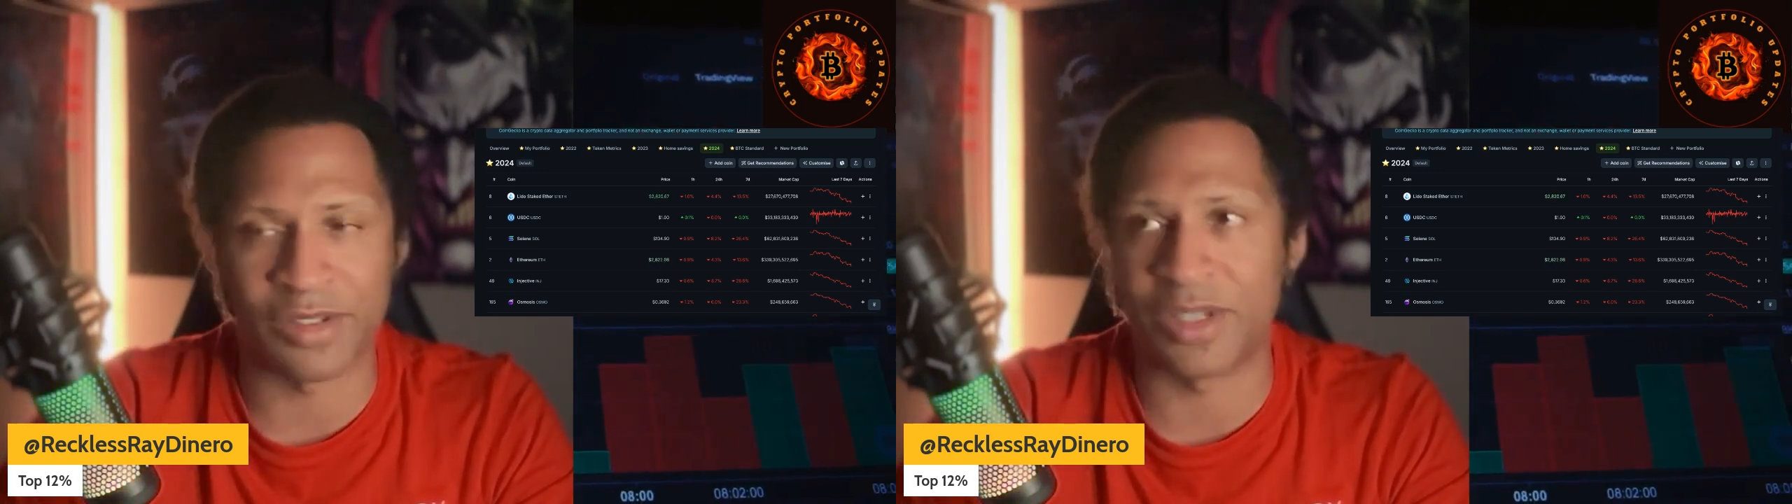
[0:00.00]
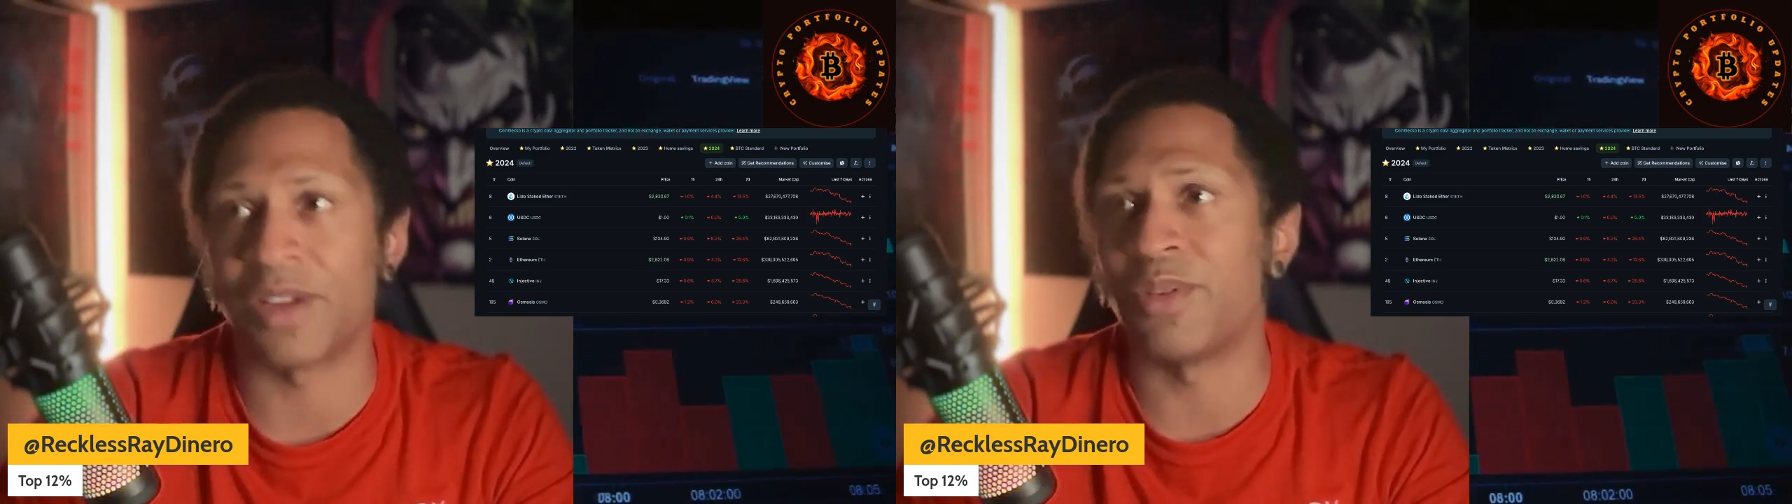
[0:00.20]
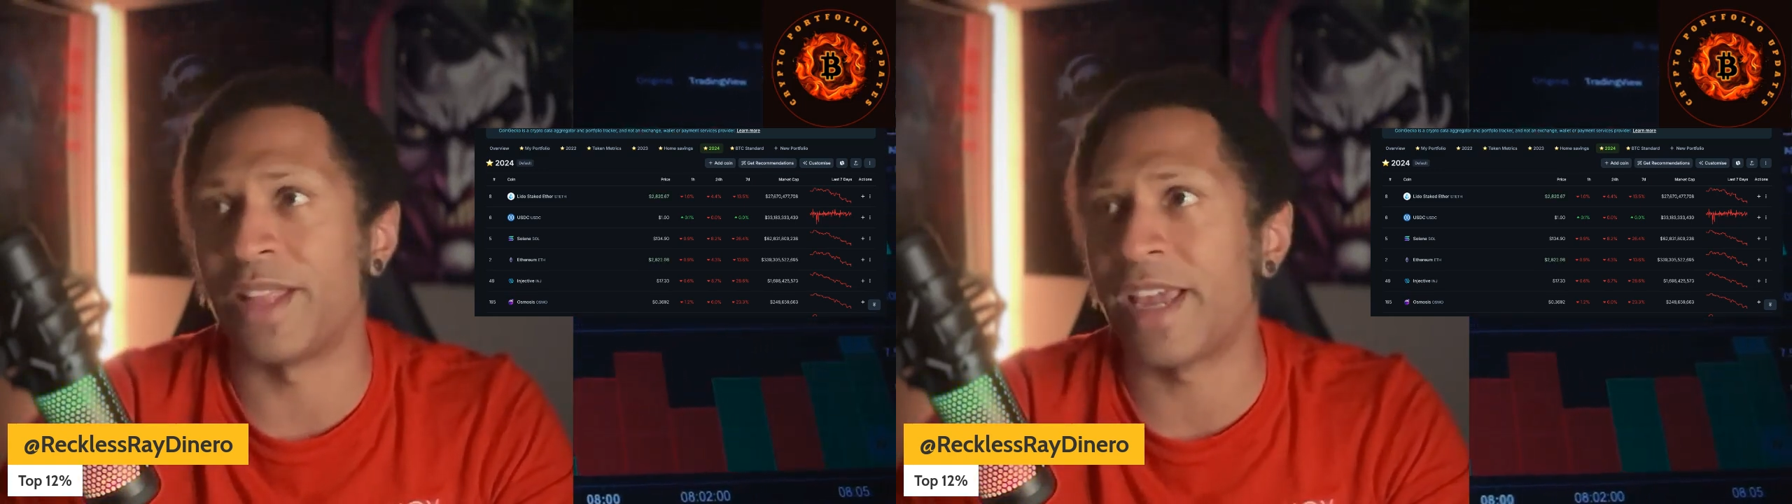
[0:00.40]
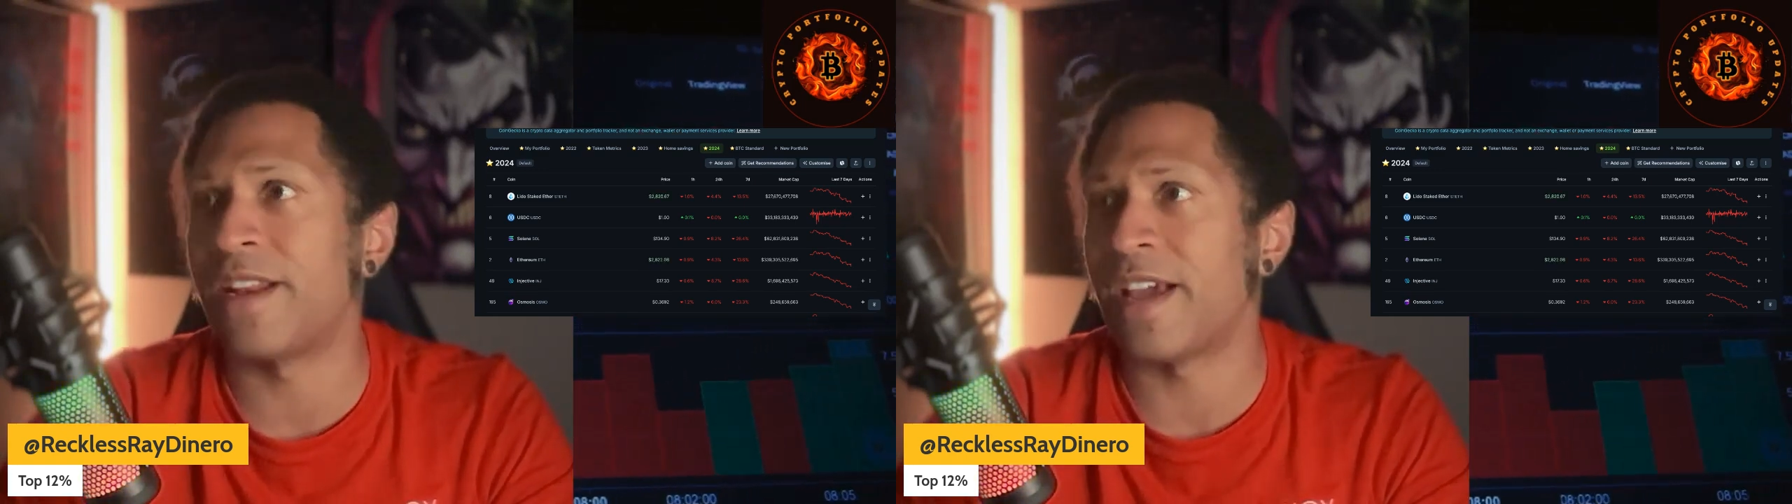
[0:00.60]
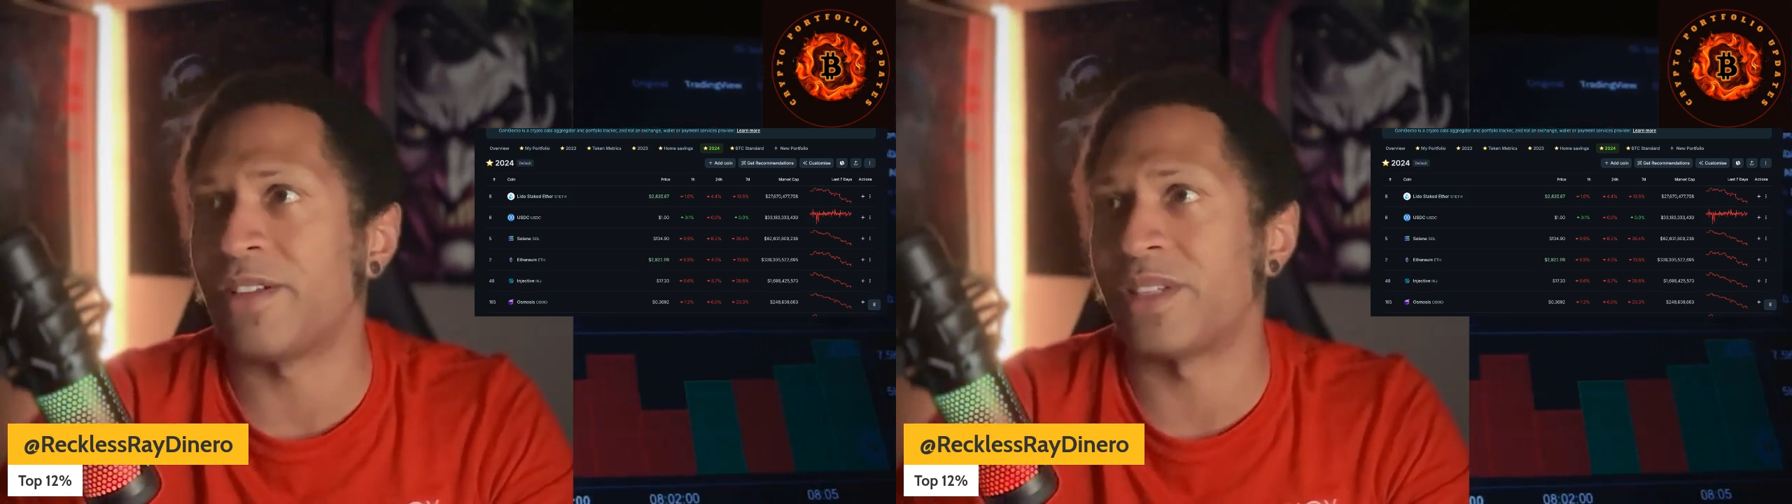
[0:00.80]
I was like, when they
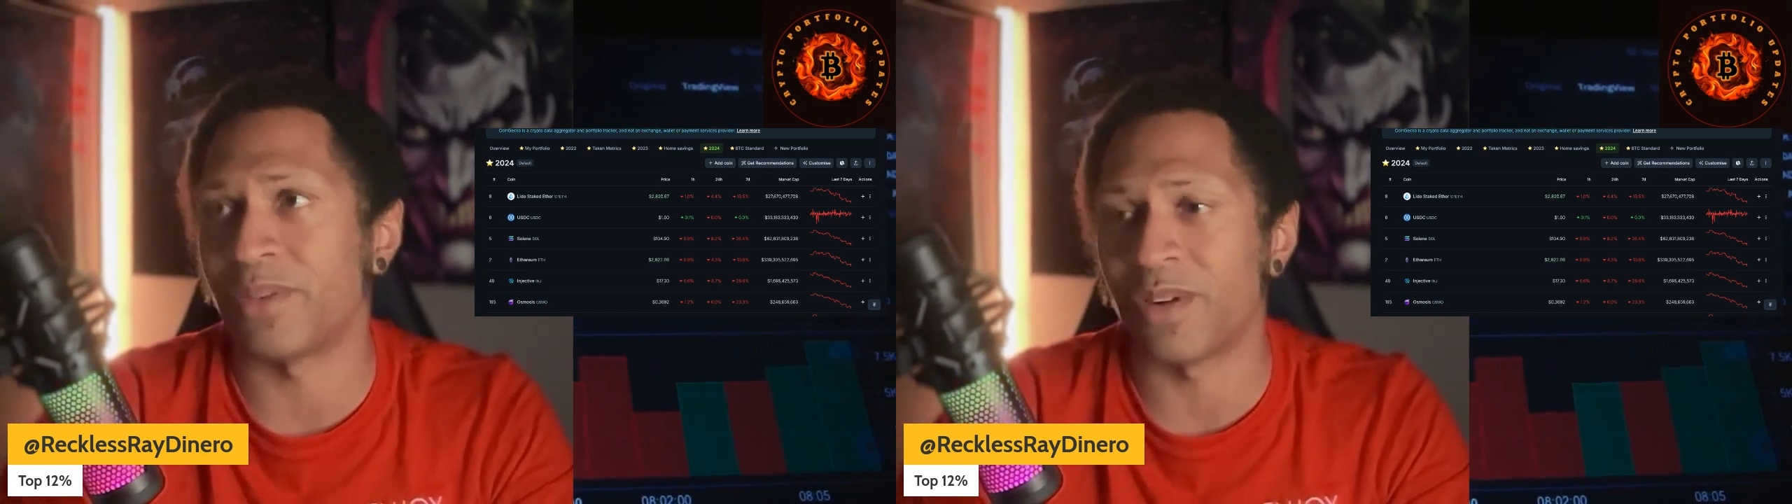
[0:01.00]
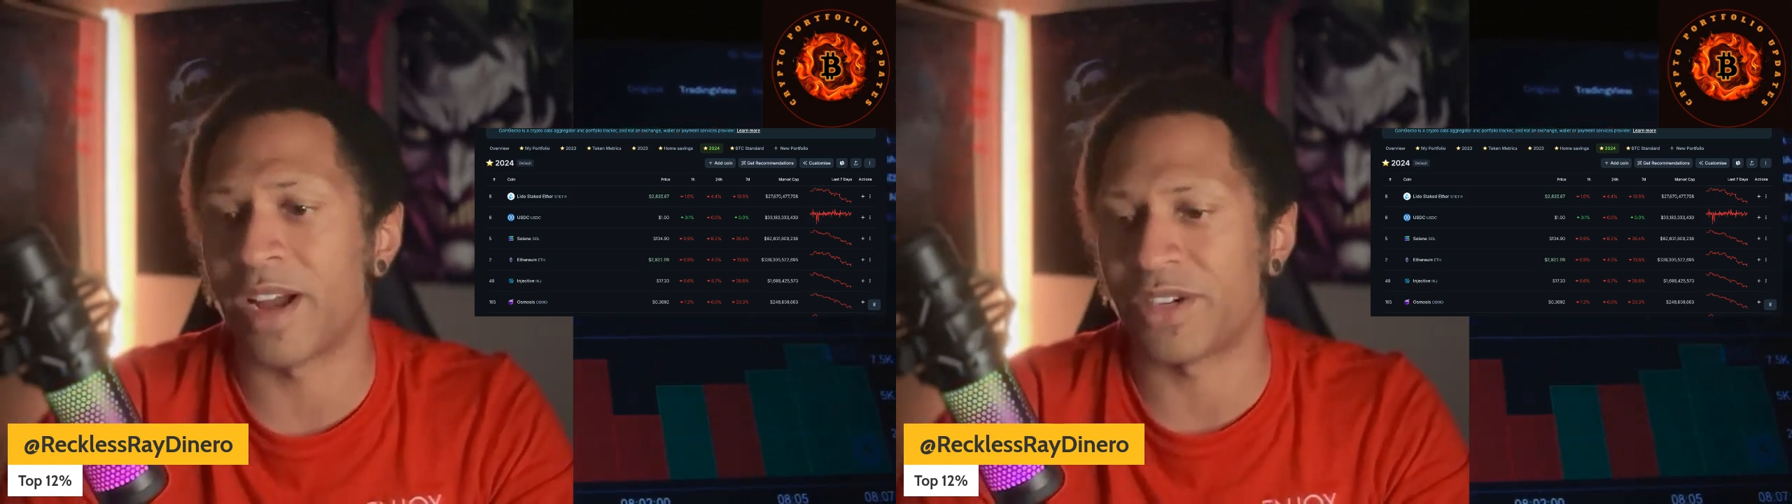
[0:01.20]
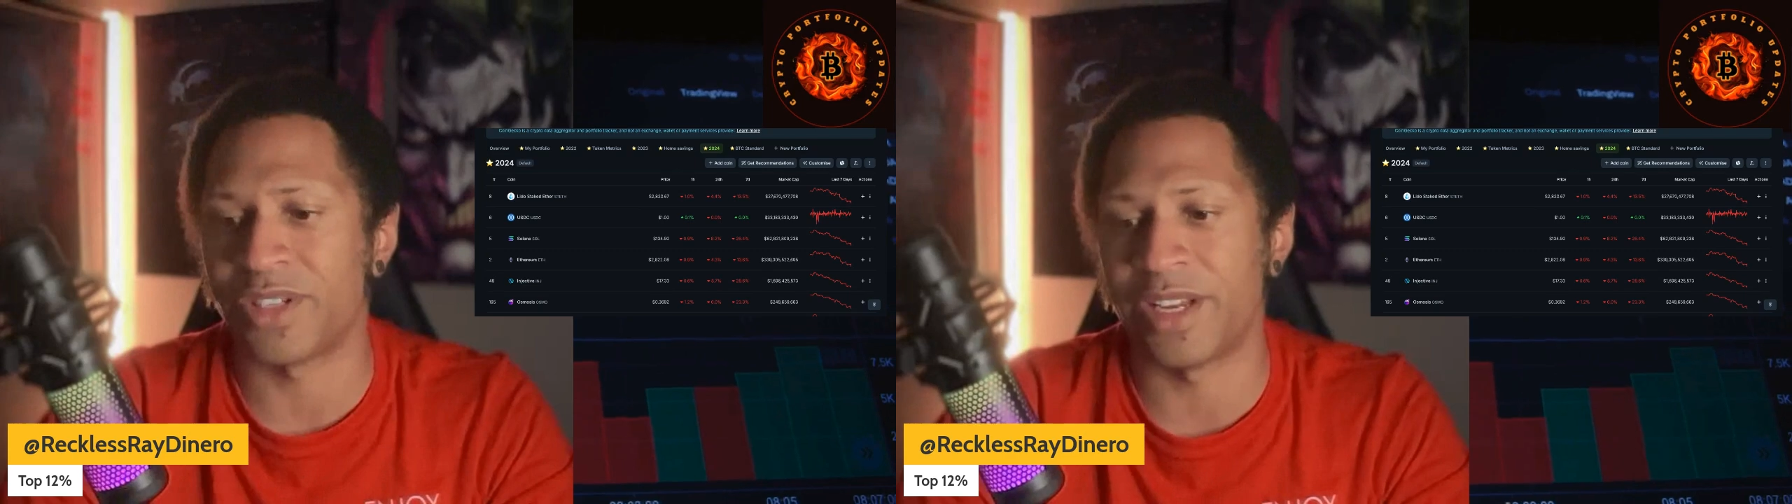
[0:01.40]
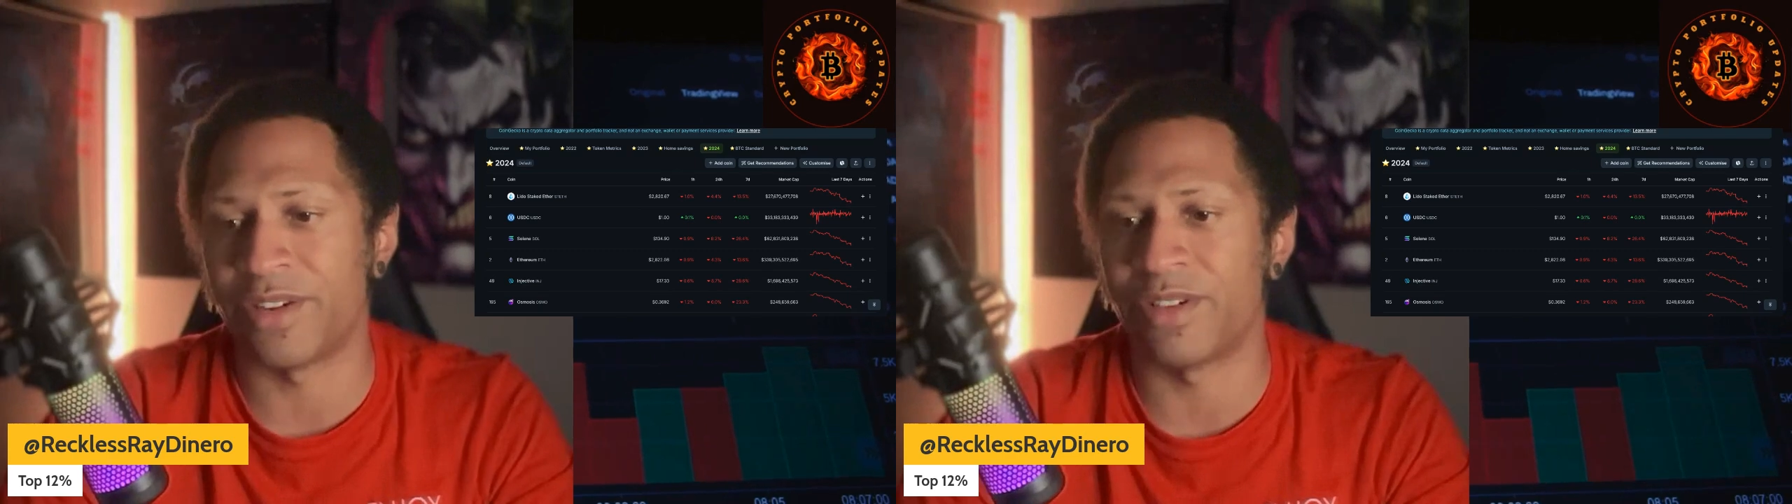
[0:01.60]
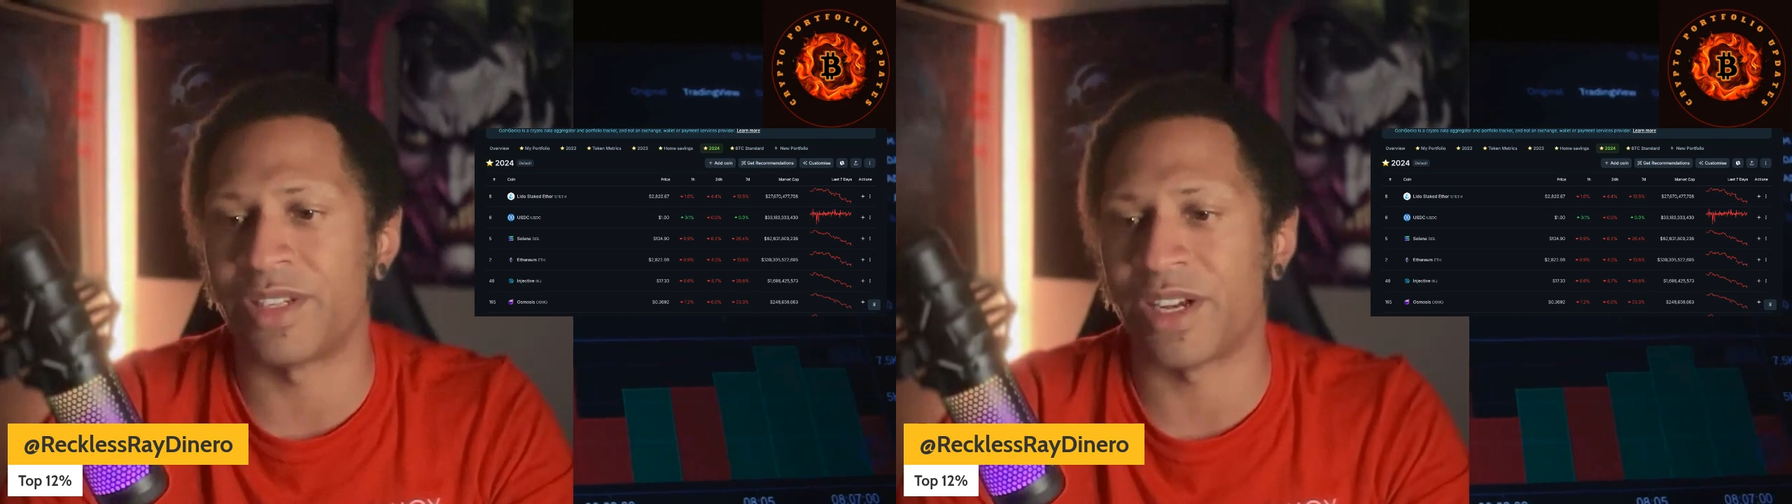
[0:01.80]
announced that we're actually in
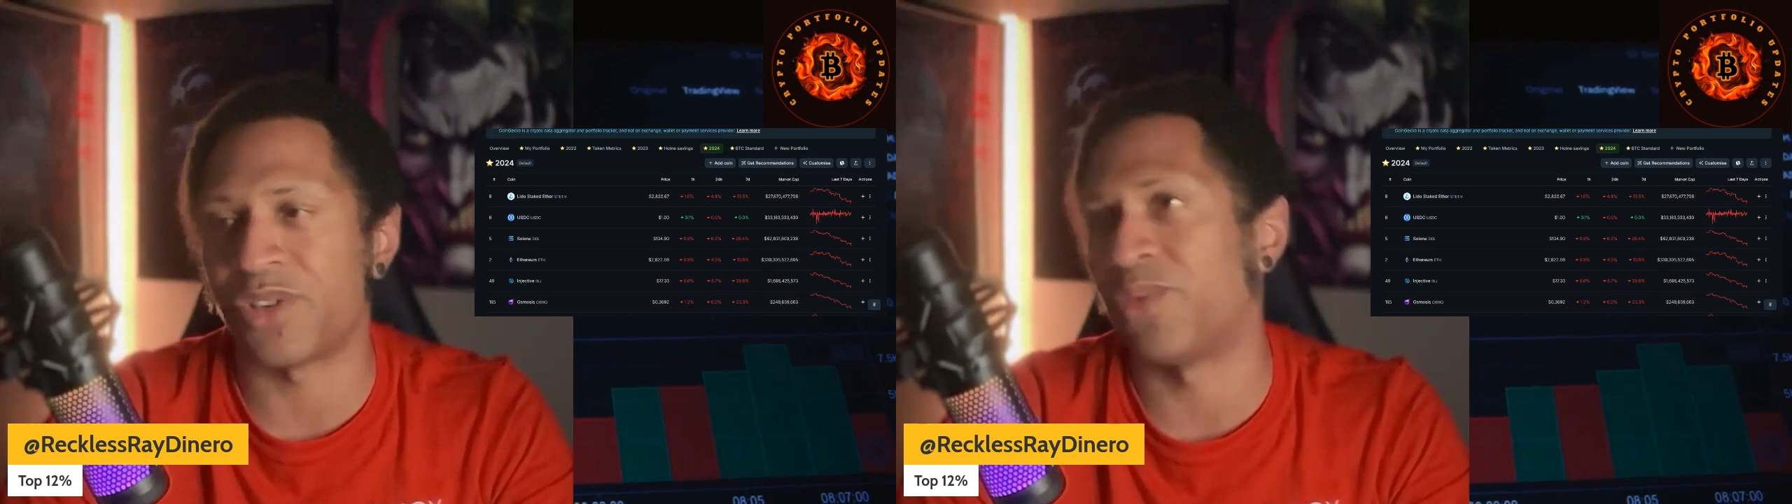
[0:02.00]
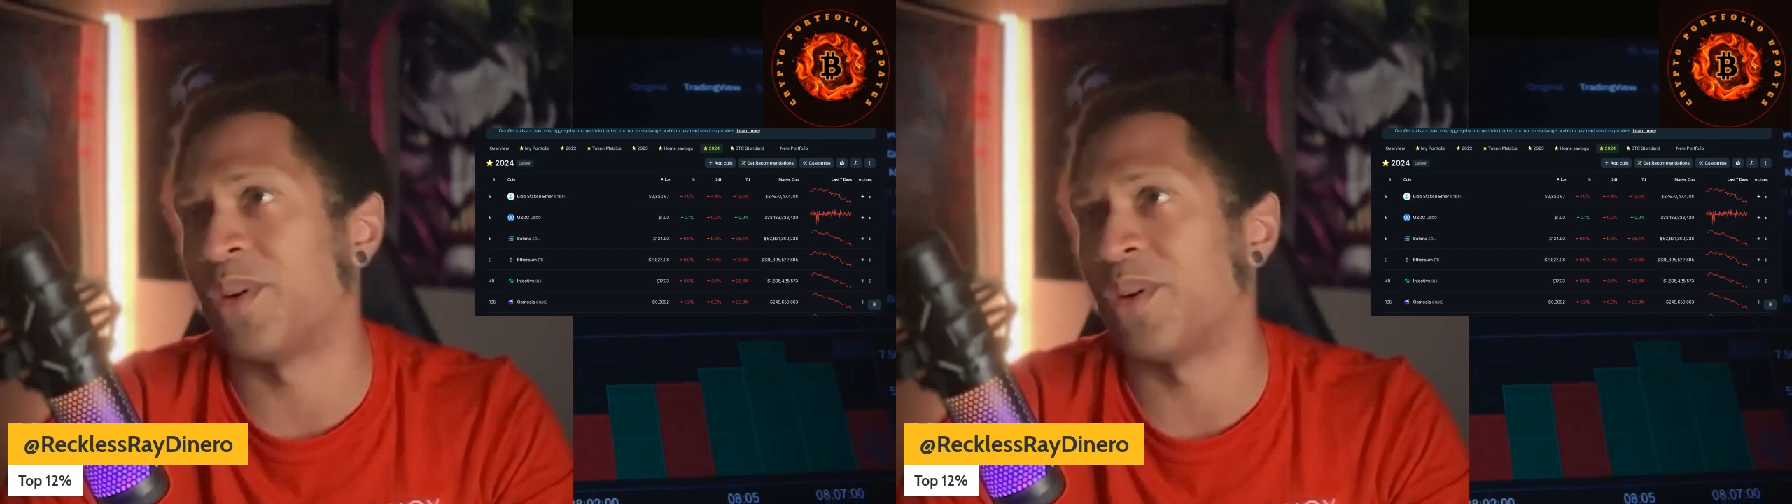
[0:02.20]
a recession,